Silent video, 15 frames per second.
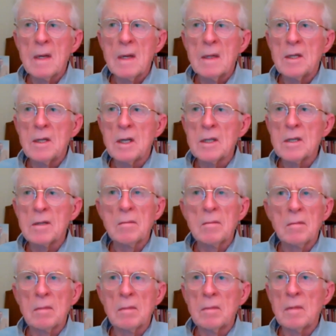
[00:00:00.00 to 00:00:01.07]
Just
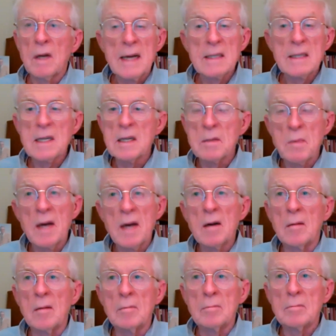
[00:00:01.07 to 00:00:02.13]
less is
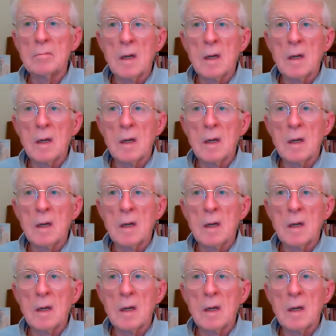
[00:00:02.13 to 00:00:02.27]
better.